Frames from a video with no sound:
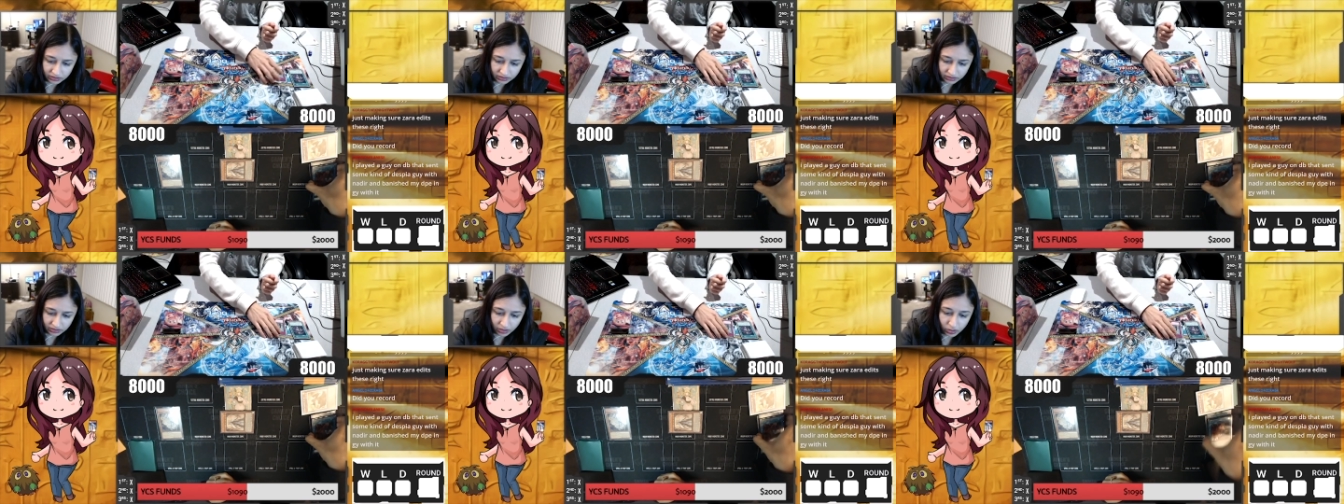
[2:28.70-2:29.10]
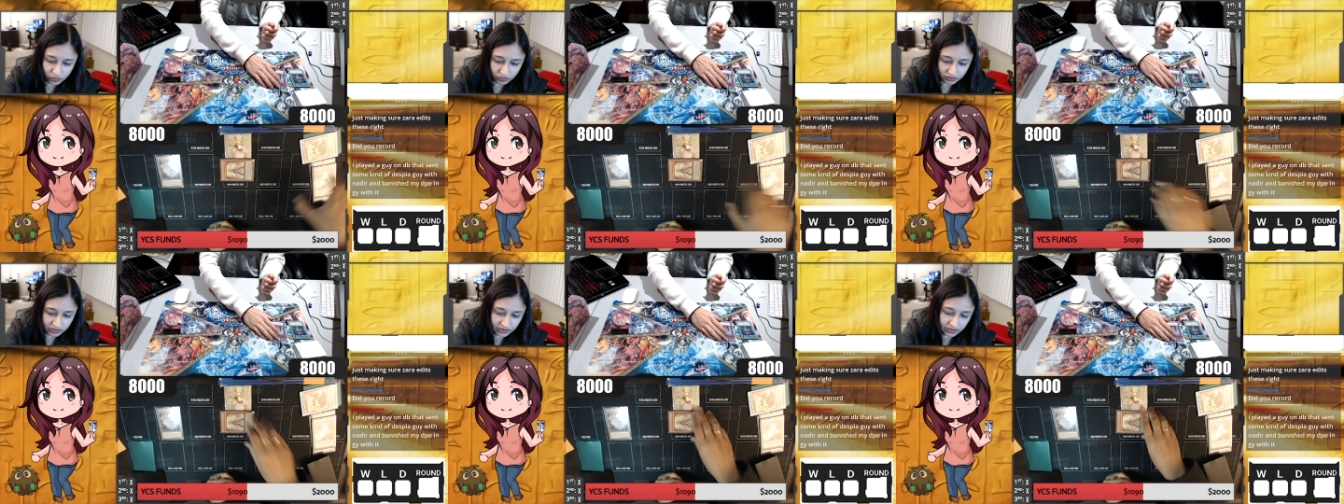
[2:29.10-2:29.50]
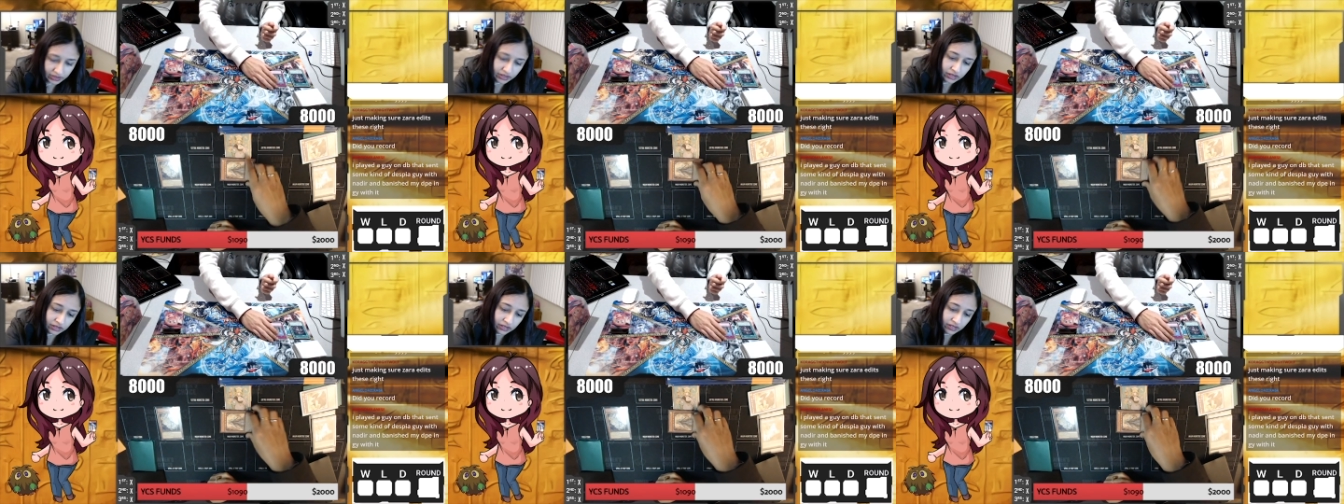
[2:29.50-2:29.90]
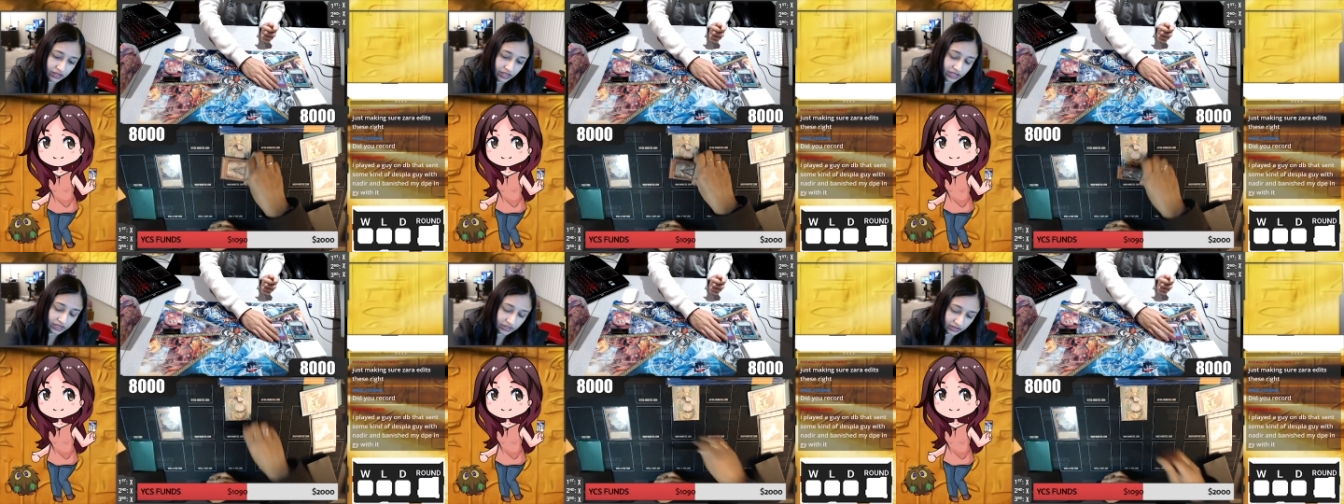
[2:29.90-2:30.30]
Oh, it...
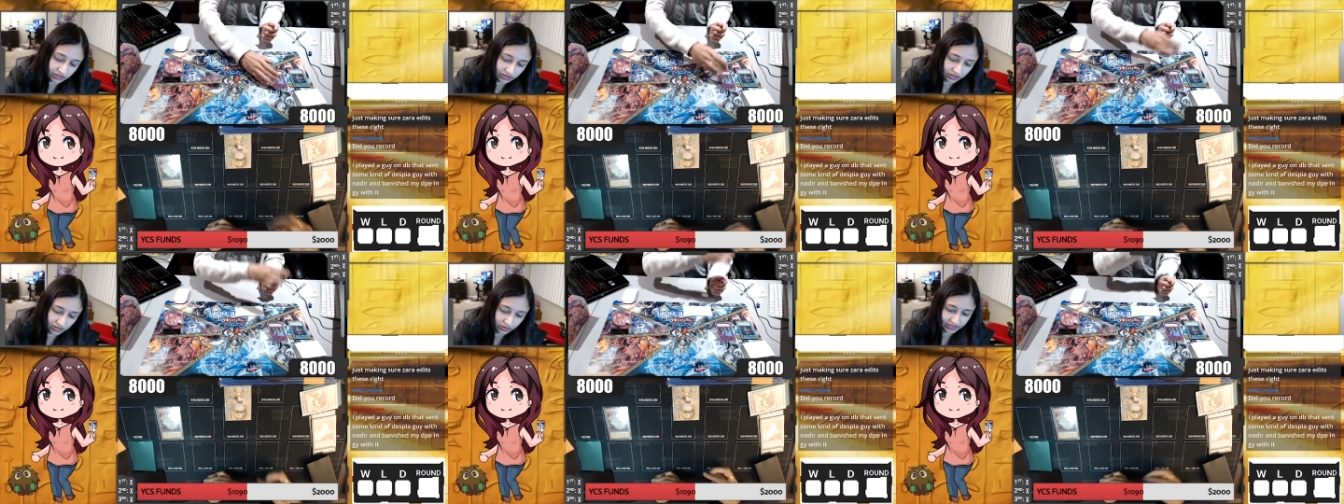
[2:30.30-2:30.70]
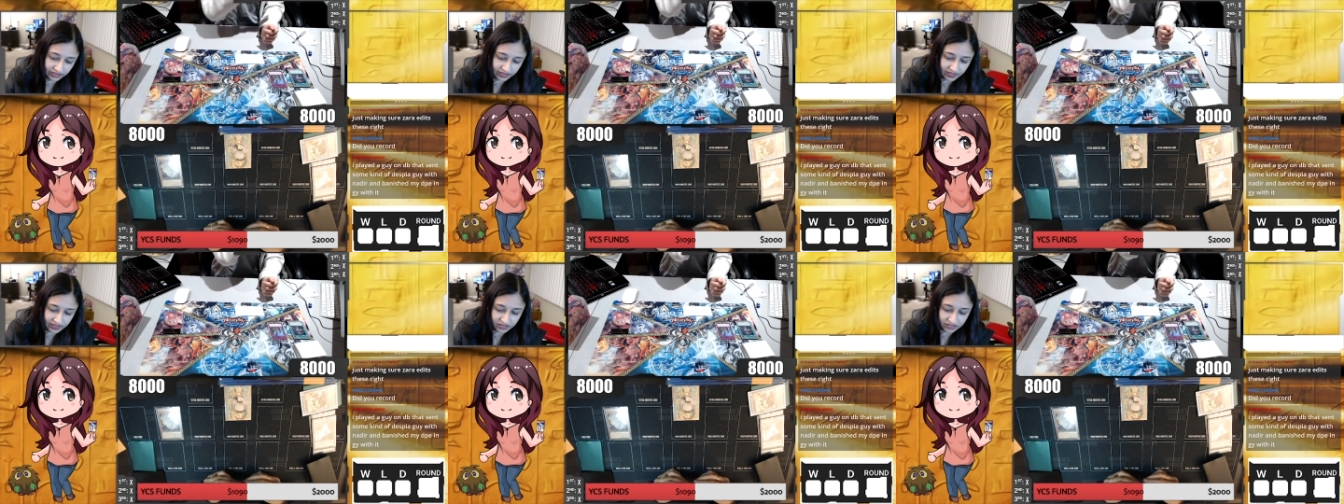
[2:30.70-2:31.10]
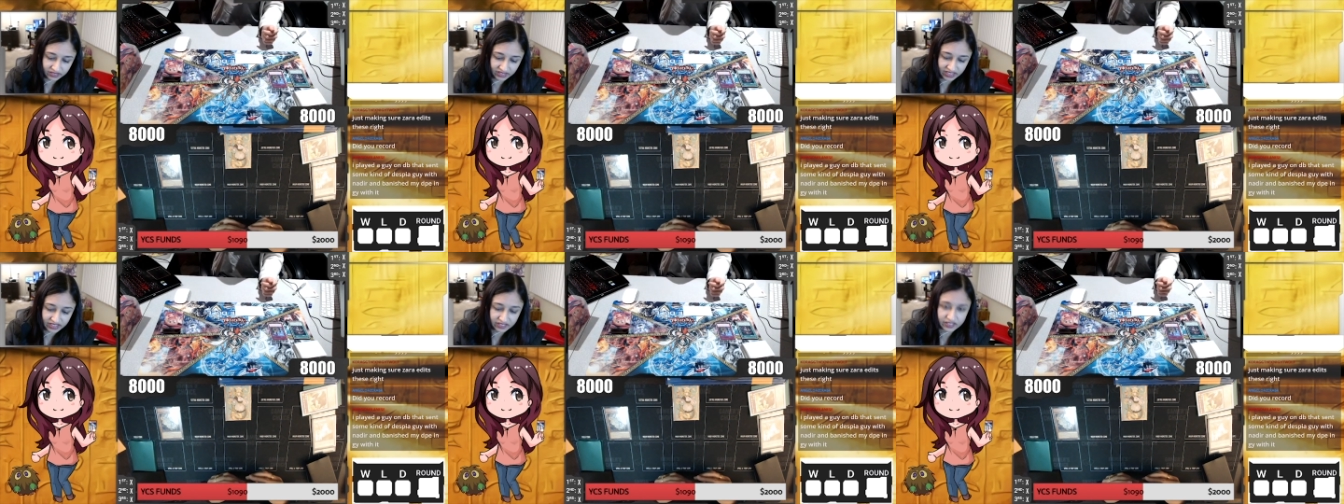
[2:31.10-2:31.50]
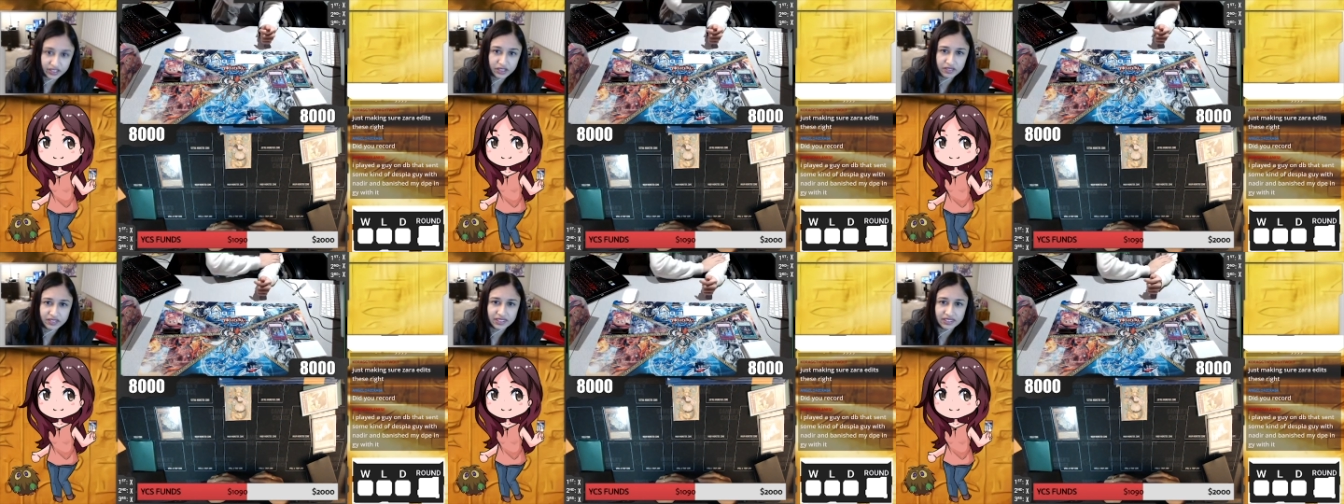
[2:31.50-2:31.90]
Uh, okay, yeah. Yeah, that's
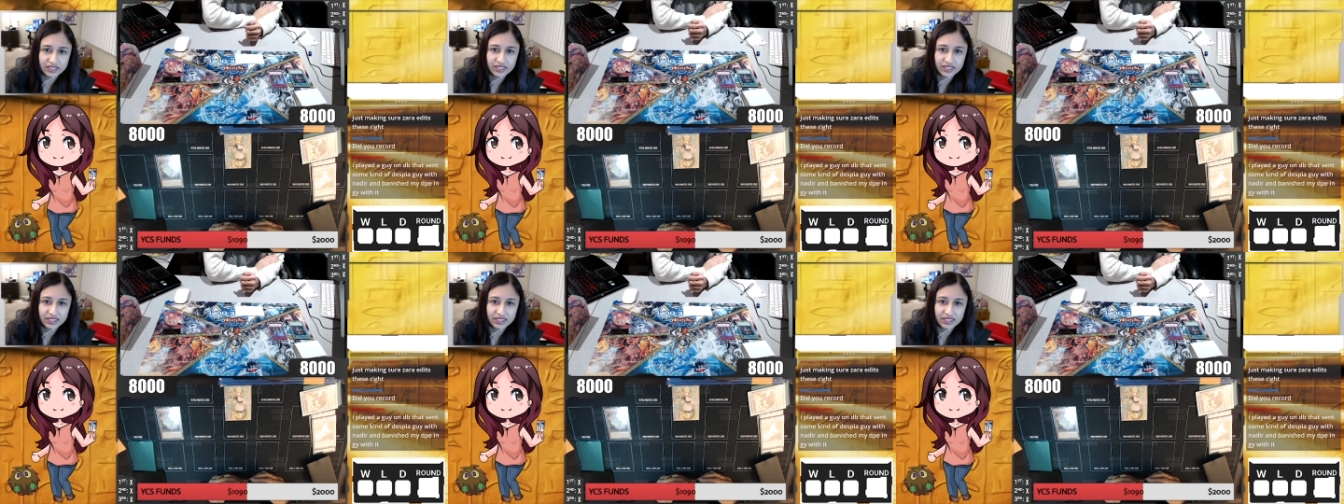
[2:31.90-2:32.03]
fine. Yep.